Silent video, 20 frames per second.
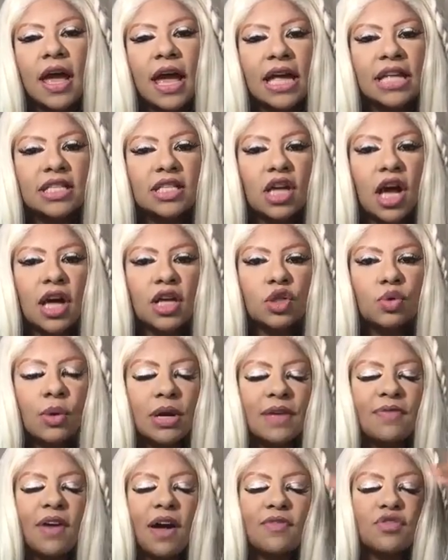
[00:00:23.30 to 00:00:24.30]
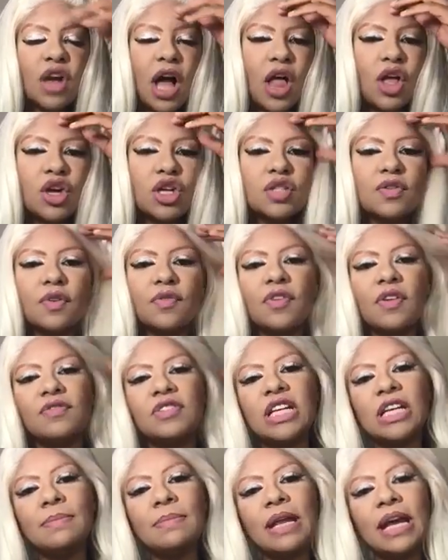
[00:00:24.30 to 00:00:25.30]
It's $25 for
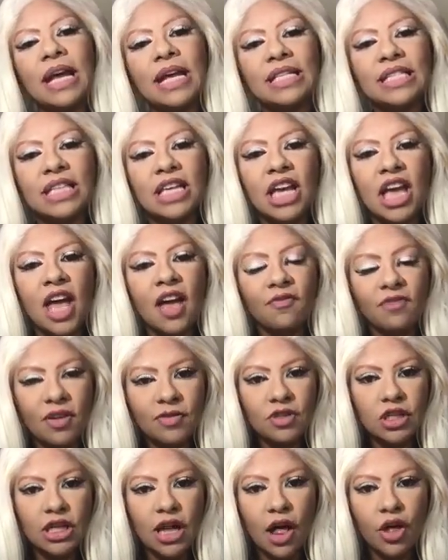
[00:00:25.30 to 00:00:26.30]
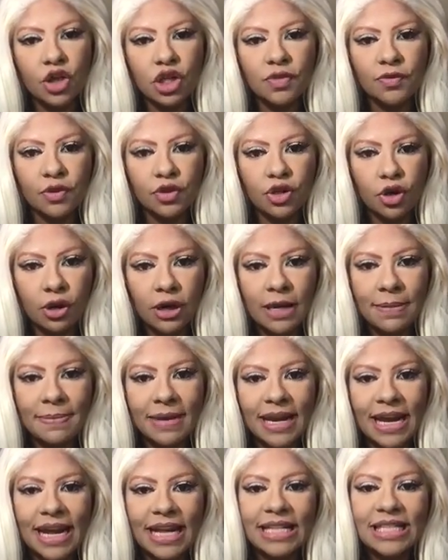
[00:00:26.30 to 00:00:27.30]
15 minutes, $50 for 30
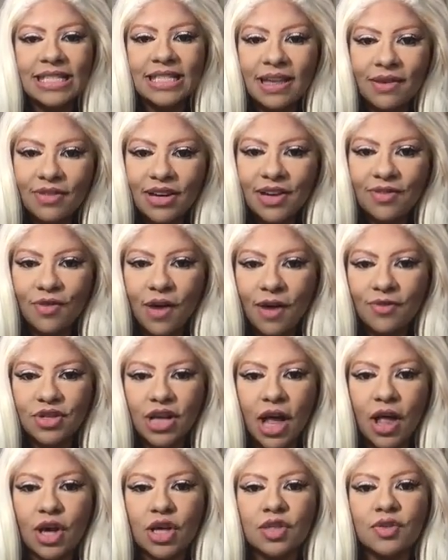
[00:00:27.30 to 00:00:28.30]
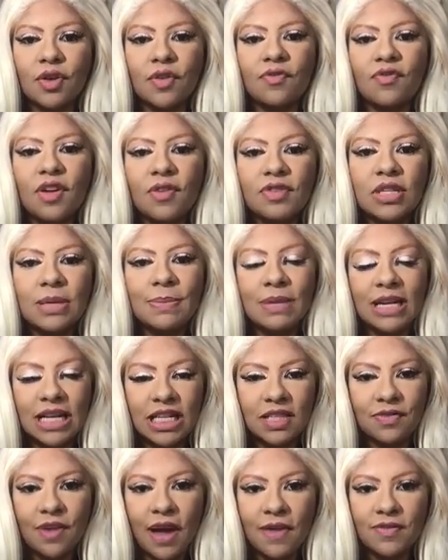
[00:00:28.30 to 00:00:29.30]
minutes, $75 for 15
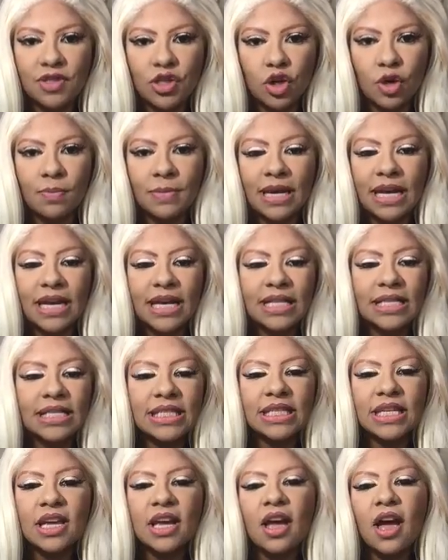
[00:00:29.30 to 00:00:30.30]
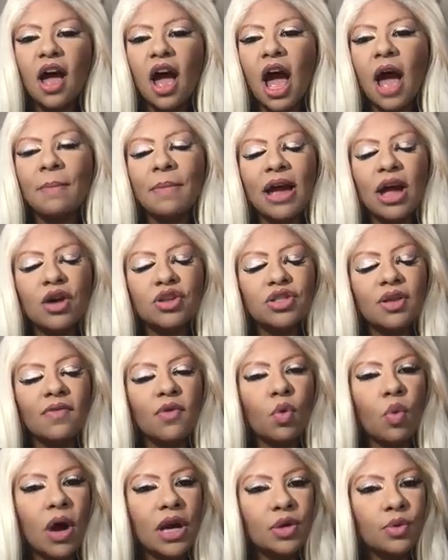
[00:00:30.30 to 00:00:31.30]
minutes, 50 minutes. I also
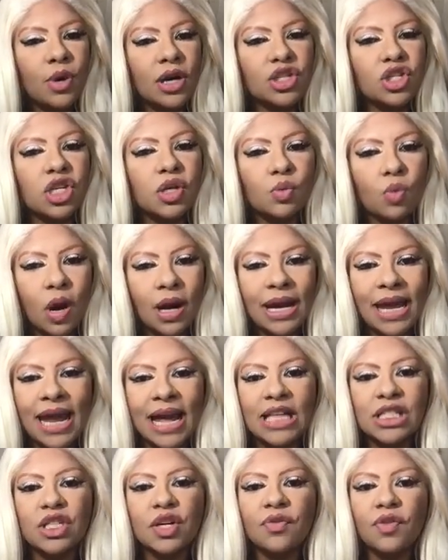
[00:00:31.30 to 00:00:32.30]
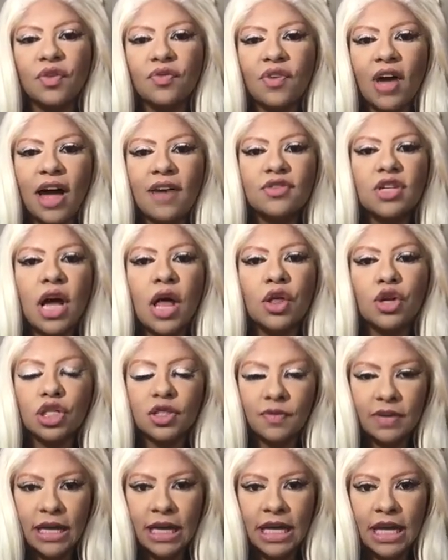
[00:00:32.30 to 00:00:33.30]
have a one question, one answer for
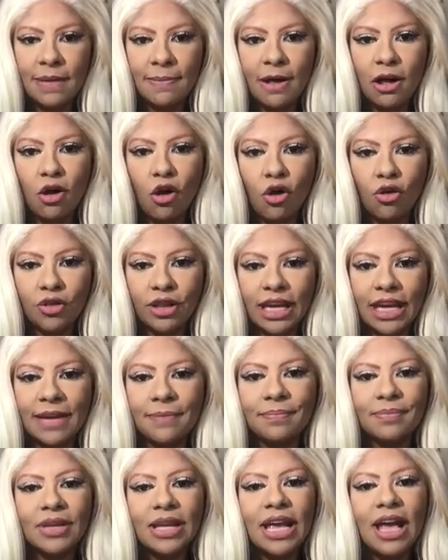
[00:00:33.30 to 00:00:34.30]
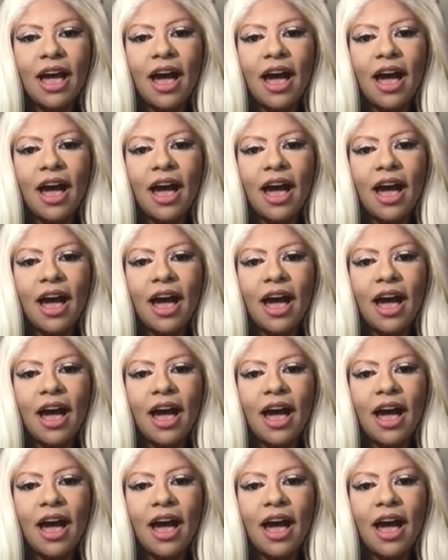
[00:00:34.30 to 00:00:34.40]
$5 via email only.